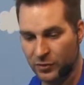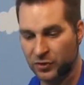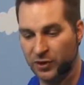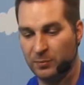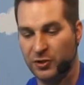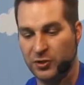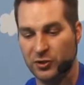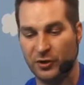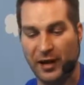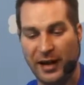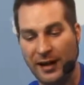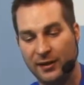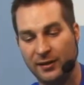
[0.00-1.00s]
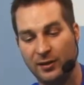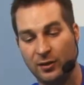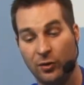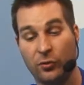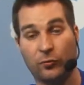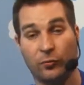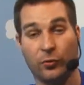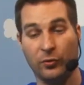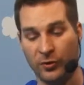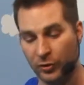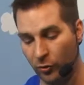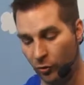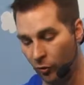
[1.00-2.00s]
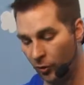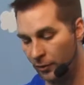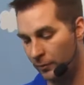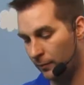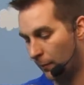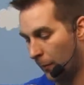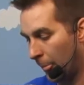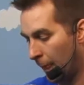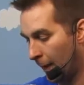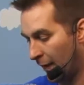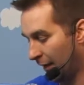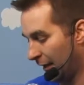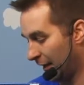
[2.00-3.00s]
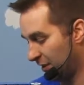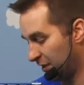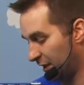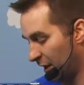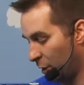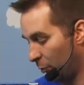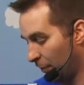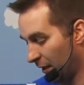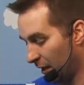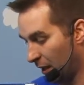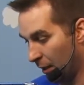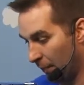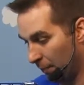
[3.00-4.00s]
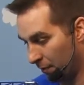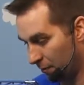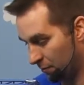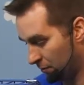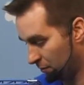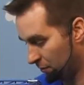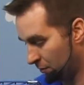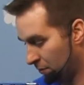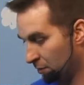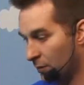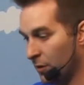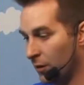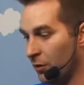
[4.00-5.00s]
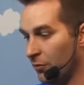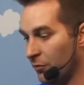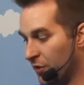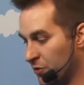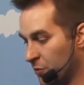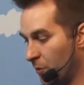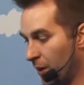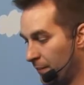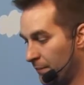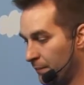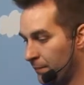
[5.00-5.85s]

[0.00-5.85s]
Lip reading: you can put your hand through the door and actually help it up this way.